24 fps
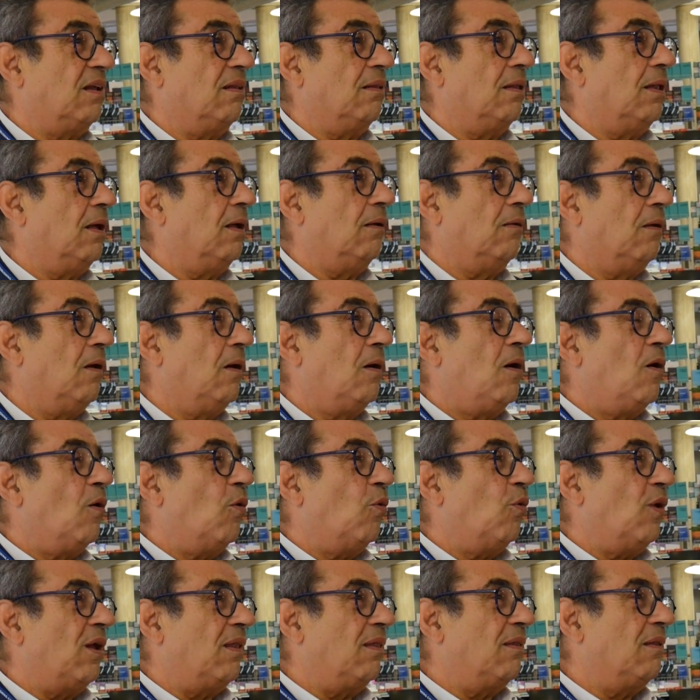And then
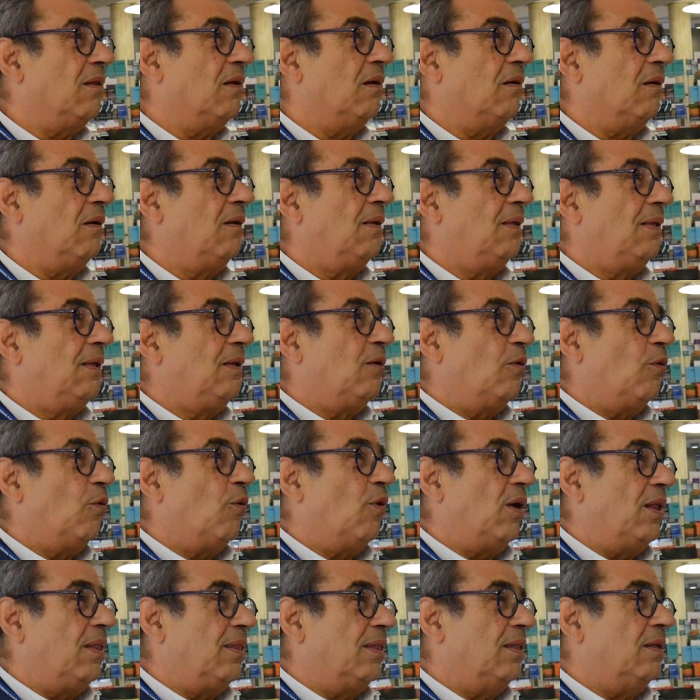when the
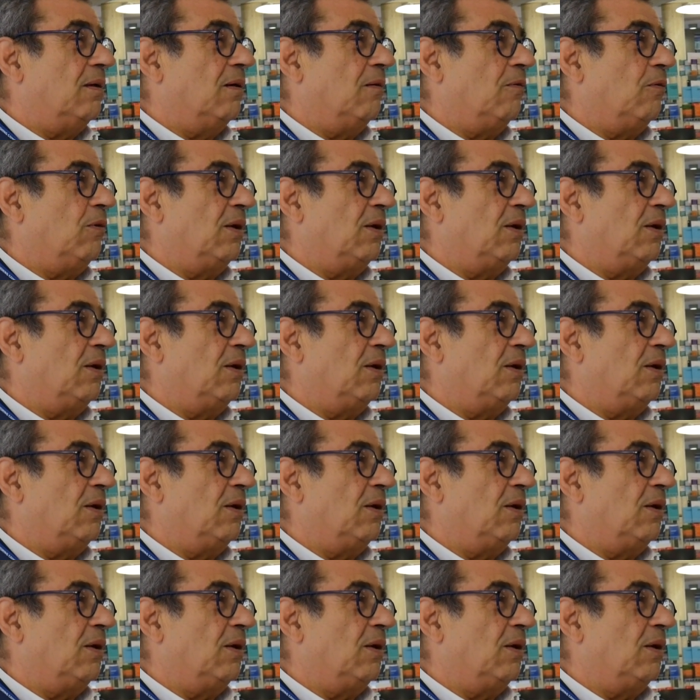when the